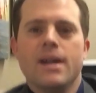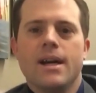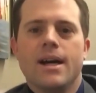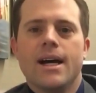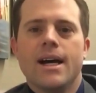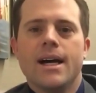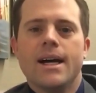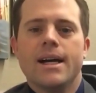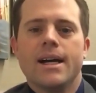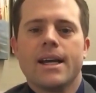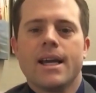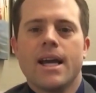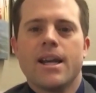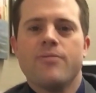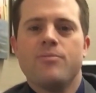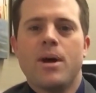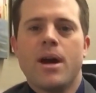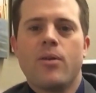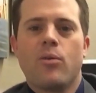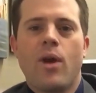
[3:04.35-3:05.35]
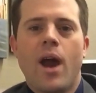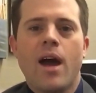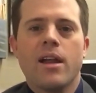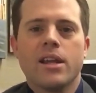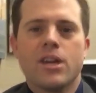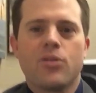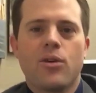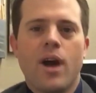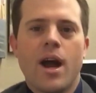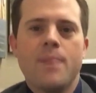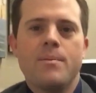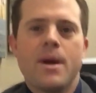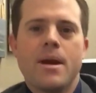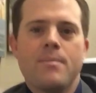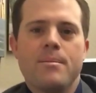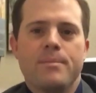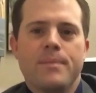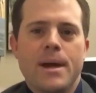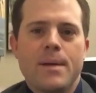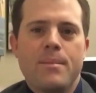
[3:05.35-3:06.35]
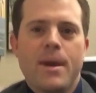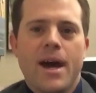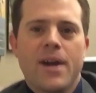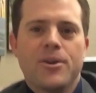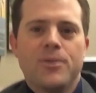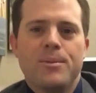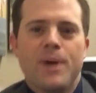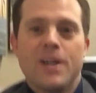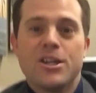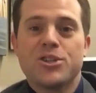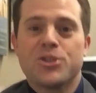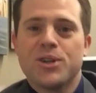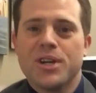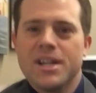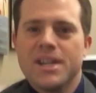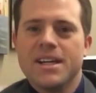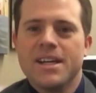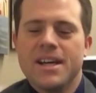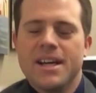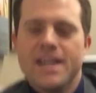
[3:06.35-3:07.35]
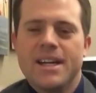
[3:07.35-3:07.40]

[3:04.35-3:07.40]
kind of my rally cry, my battle mantra